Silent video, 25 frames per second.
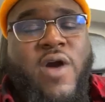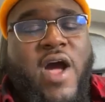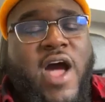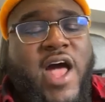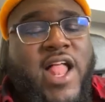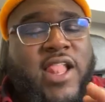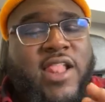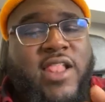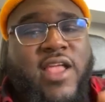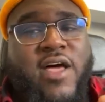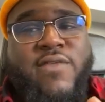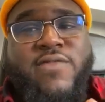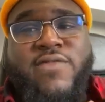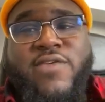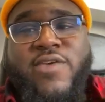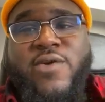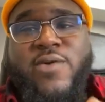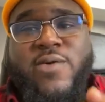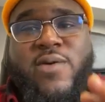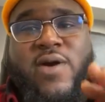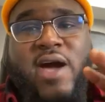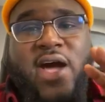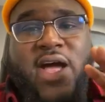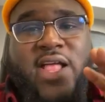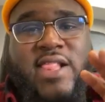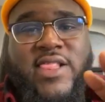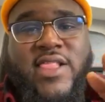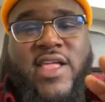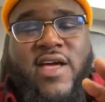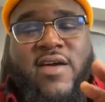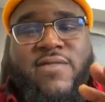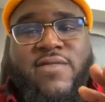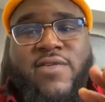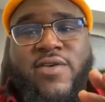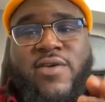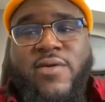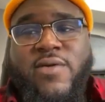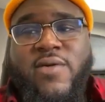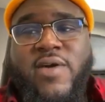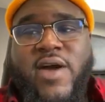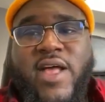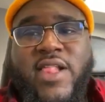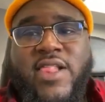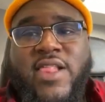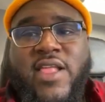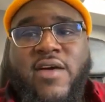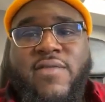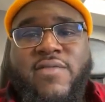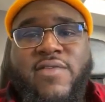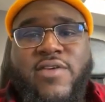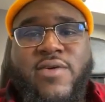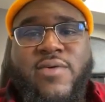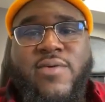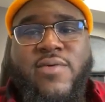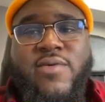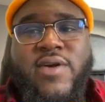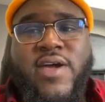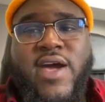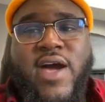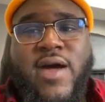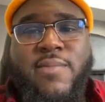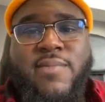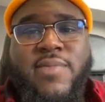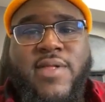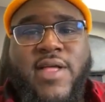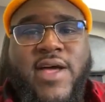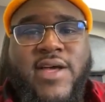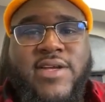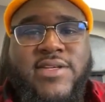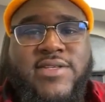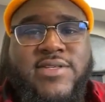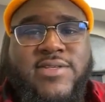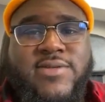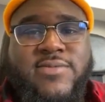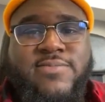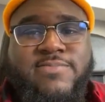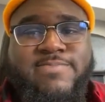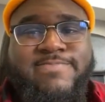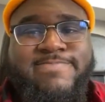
I love you. I love you. I love you. God bless.